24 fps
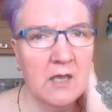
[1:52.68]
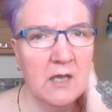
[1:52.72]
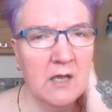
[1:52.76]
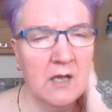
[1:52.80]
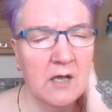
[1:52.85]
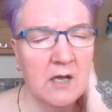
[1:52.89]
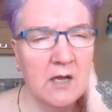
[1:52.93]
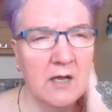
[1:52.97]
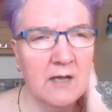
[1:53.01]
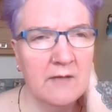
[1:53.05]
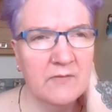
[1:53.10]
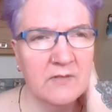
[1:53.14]

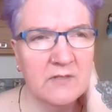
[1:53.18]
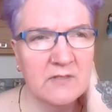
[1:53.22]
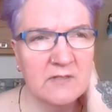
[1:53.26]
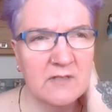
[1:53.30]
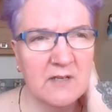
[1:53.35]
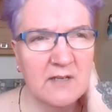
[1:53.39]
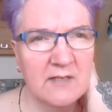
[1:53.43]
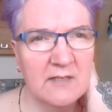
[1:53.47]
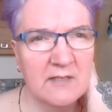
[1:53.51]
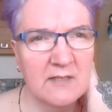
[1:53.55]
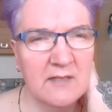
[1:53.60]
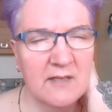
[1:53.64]
I've
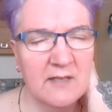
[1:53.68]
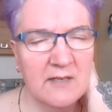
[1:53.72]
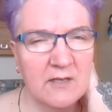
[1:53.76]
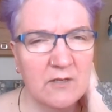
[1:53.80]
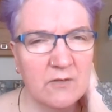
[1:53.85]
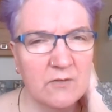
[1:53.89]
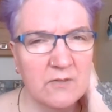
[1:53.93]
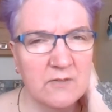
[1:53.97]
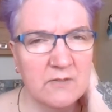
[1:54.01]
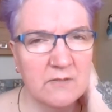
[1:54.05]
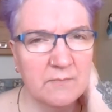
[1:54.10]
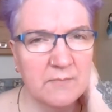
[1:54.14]
decided they're
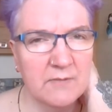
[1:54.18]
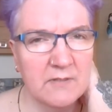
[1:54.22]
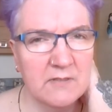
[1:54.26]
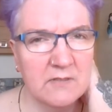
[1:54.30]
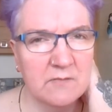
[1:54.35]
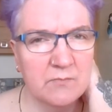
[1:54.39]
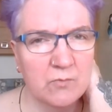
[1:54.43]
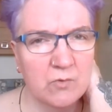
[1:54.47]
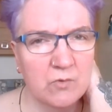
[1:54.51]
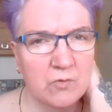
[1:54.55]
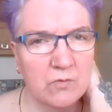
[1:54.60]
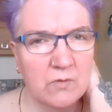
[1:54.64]
noticeably
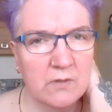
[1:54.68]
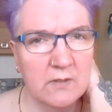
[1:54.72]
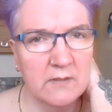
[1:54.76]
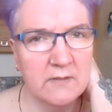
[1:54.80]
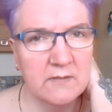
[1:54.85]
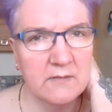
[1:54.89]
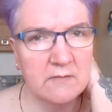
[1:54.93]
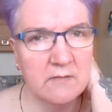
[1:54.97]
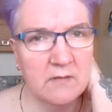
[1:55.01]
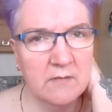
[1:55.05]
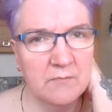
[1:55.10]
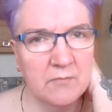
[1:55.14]
smaller,
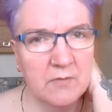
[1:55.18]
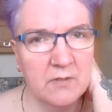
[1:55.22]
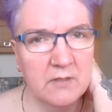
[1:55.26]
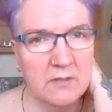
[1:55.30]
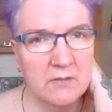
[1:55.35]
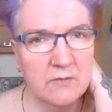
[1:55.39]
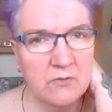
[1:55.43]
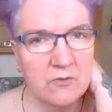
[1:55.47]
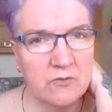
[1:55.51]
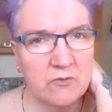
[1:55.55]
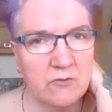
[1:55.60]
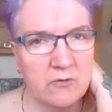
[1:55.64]
so I'm going to
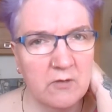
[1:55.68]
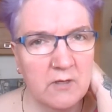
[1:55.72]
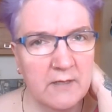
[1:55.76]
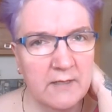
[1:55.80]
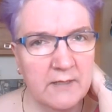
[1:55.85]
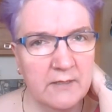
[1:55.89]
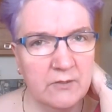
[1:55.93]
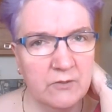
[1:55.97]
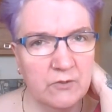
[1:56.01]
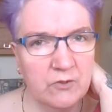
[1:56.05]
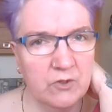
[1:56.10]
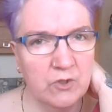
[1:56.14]
try
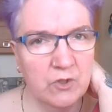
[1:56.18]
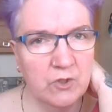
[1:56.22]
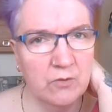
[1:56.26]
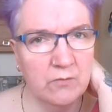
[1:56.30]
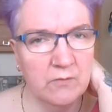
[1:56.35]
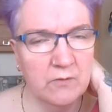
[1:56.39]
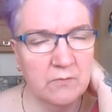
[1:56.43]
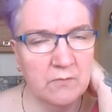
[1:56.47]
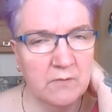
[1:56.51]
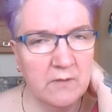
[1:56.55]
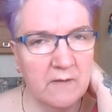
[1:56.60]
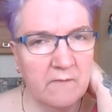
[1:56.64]
and do
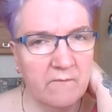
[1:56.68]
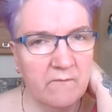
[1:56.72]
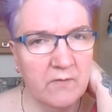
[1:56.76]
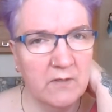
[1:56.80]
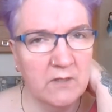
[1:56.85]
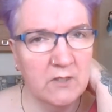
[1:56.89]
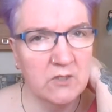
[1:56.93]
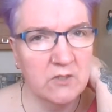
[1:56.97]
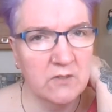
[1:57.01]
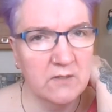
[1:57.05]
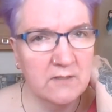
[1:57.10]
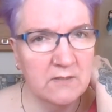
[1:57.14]
is when I
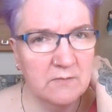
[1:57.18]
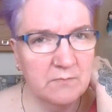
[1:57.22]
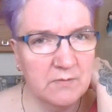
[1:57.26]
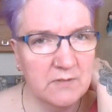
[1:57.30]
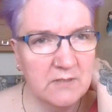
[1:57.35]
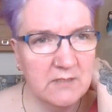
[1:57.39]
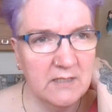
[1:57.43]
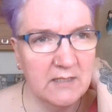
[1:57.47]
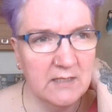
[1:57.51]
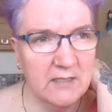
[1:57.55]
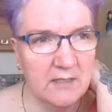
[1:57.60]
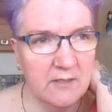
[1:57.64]
finish this
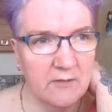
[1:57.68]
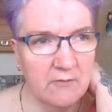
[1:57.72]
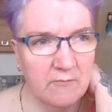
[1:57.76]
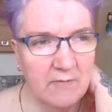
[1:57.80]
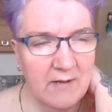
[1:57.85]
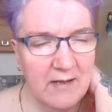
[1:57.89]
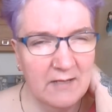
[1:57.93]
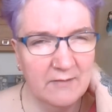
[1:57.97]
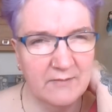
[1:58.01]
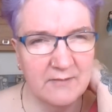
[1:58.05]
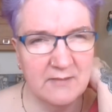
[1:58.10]
particular round,